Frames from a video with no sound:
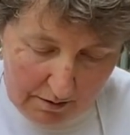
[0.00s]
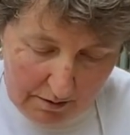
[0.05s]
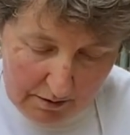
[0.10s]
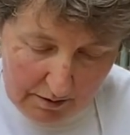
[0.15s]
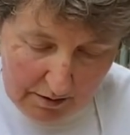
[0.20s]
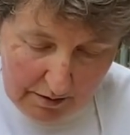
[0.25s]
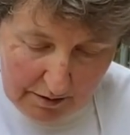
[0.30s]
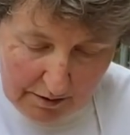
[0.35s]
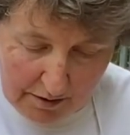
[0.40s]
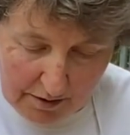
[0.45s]
So
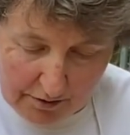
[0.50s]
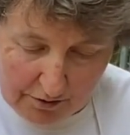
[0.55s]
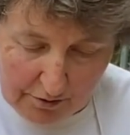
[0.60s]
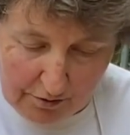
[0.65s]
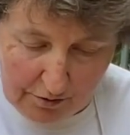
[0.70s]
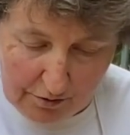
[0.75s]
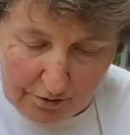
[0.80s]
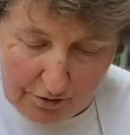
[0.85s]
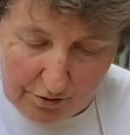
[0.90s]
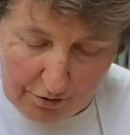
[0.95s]
let's say
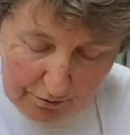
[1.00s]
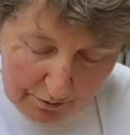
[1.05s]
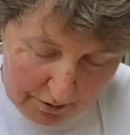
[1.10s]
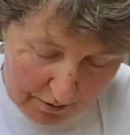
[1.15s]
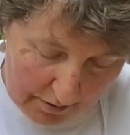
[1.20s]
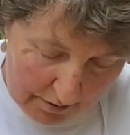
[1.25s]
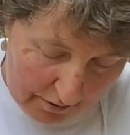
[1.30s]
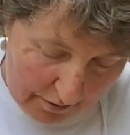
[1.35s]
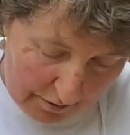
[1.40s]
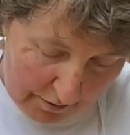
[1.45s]
2
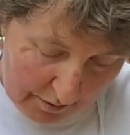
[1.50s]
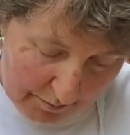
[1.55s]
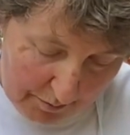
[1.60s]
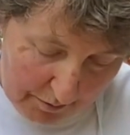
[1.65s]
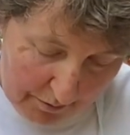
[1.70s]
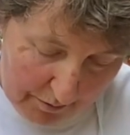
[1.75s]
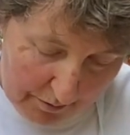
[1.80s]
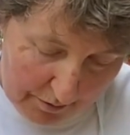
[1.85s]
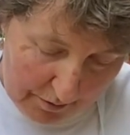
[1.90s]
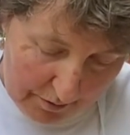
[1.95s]
dessert
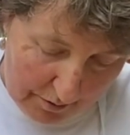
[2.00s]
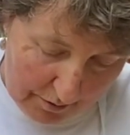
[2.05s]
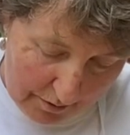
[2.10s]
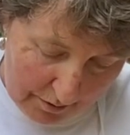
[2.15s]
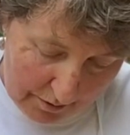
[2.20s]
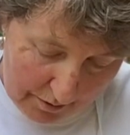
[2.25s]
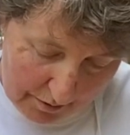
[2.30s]
spoons,